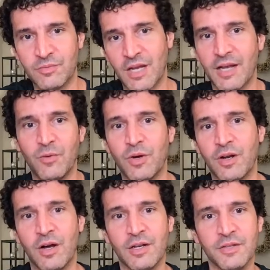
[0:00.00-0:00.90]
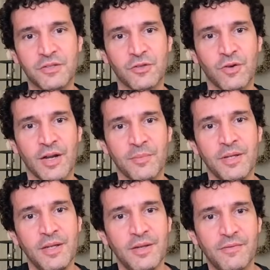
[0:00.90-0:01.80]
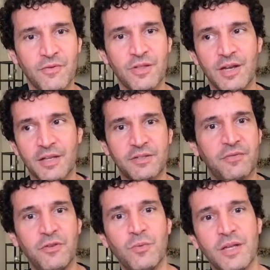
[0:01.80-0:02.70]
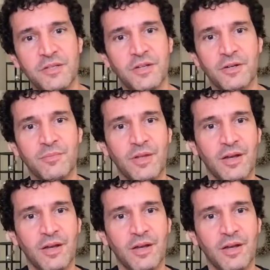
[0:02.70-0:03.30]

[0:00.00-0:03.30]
tiny one on Instagram for the next few weeks here.